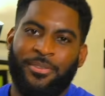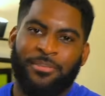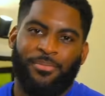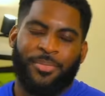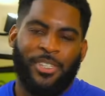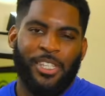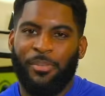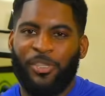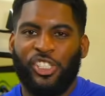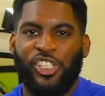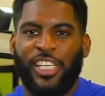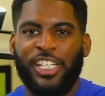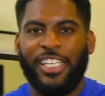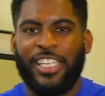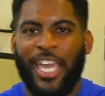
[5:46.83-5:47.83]
the
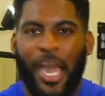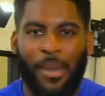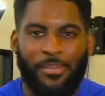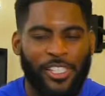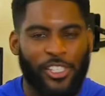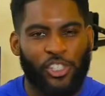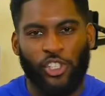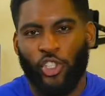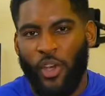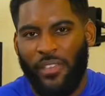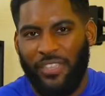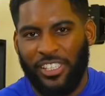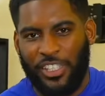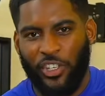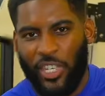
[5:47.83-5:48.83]
machine gaps it so you don't have to
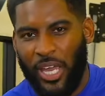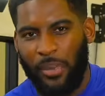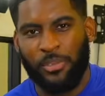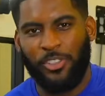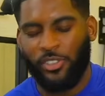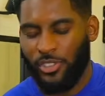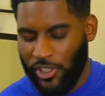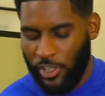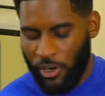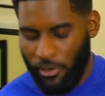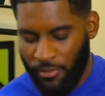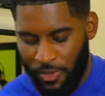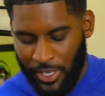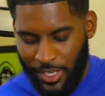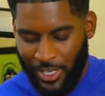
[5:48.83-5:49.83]
zero gap it yourself,
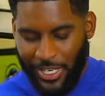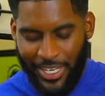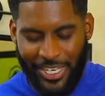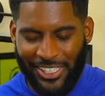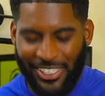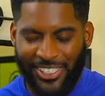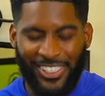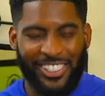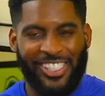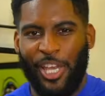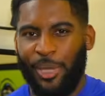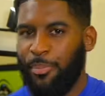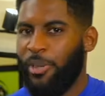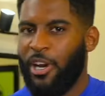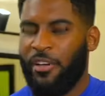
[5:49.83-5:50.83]
and it's just set
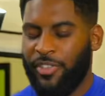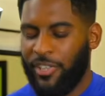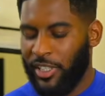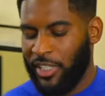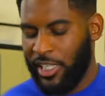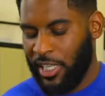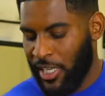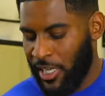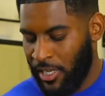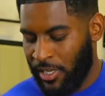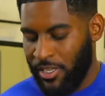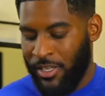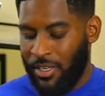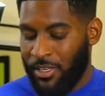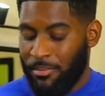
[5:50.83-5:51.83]
perfectly. And
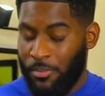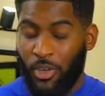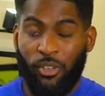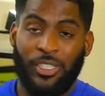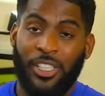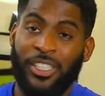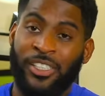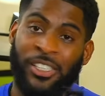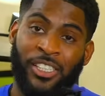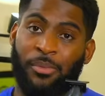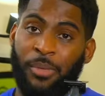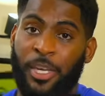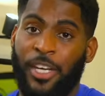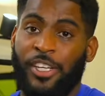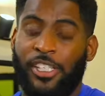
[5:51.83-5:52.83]
bro, these are some
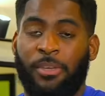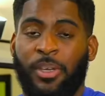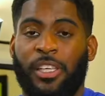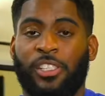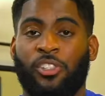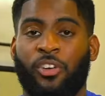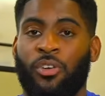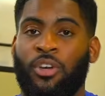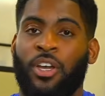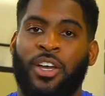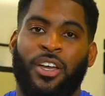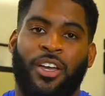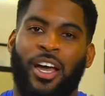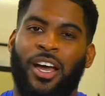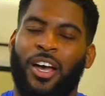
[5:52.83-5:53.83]
hitters, man. So
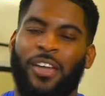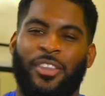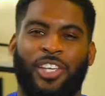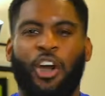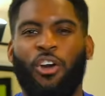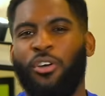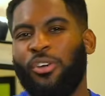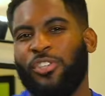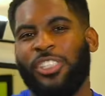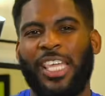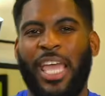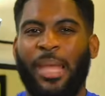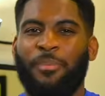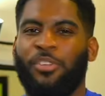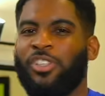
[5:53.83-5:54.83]
the Coco just
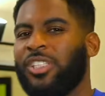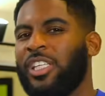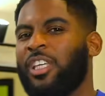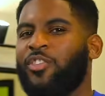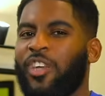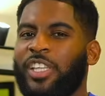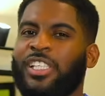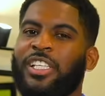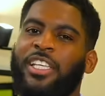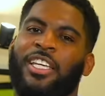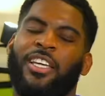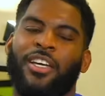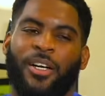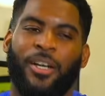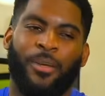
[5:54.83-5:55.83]
came on the scene recently.
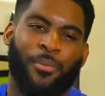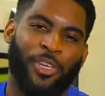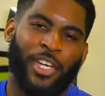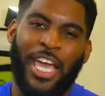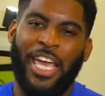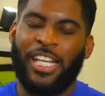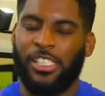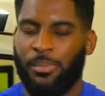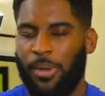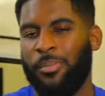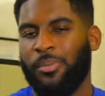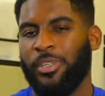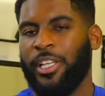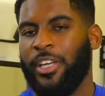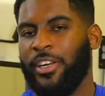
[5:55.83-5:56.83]
They're gaining some
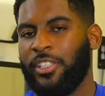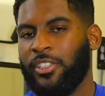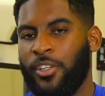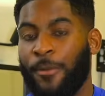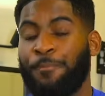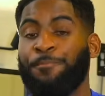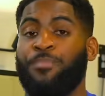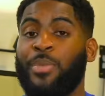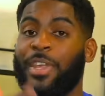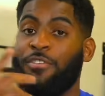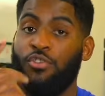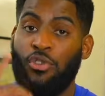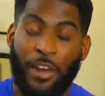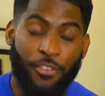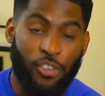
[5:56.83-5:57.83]
popularity, so if you
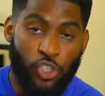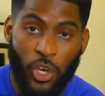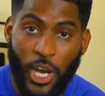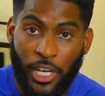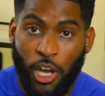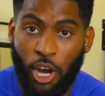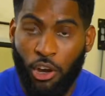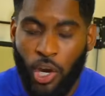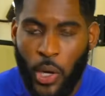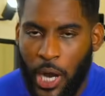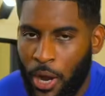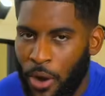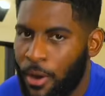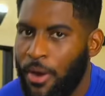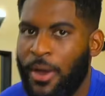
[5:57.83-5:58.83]
never tried Coco
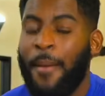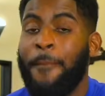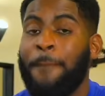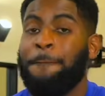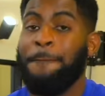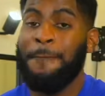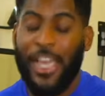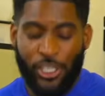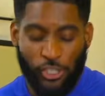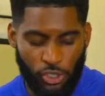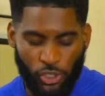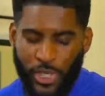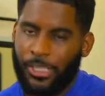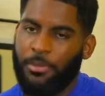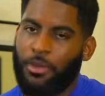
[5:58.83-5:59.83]
out, make sure you
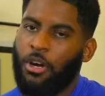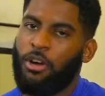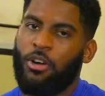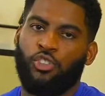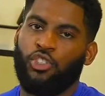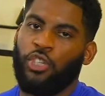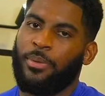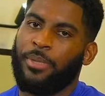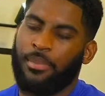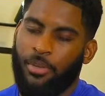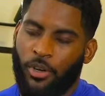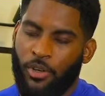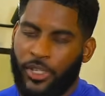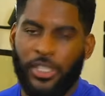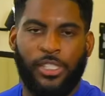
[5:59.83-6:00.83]
get some Coco trimmers, bro.
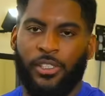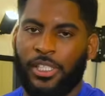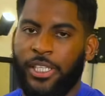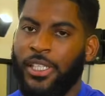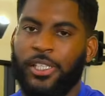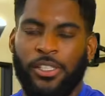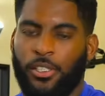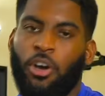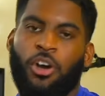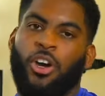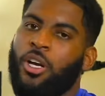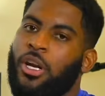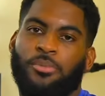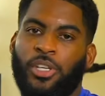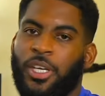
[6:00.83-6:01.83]
These is hard,
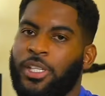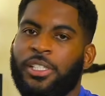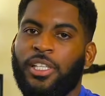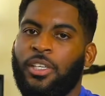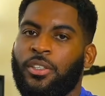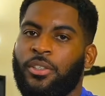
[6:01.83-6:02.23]
I'm trying to tell you.